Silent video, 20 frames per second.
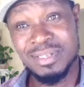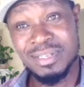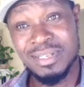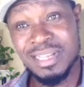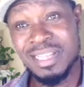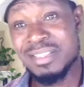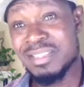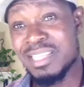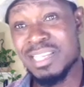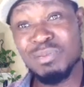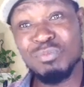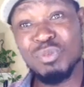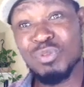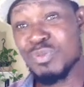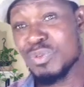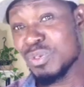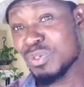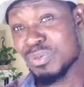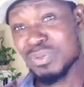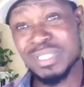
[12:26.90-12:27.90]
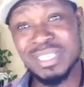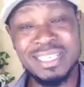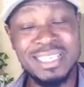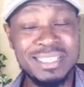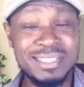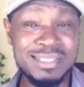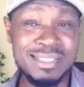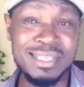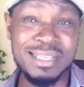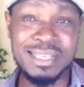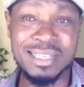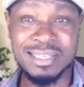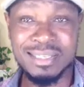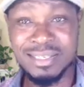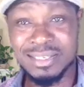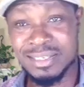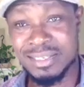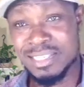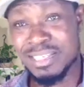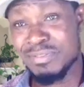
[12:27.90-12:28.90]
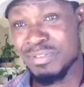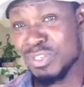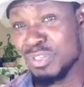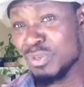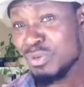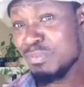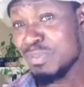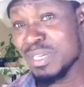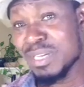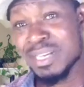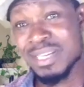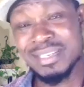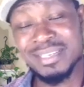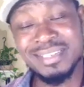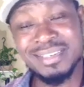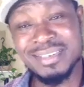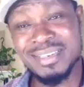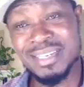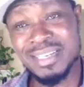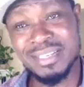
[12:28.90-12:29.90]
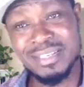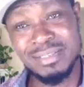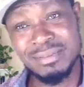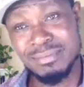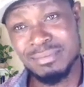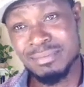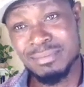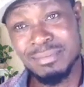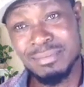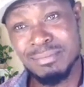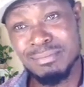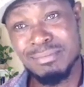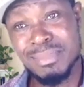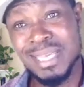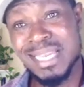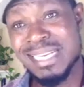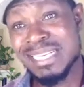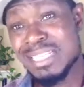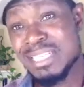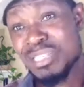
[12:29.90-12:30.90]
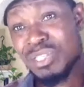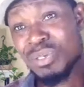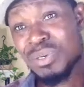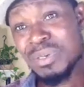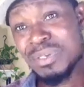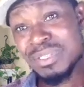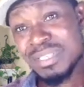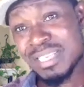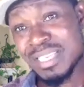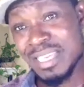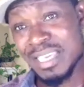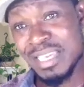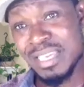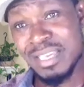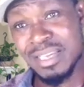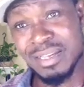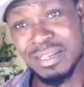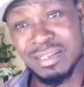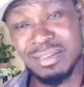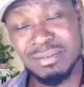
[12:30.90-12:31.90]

And then move on to the next girl, leaving you behind crying. Men don't care.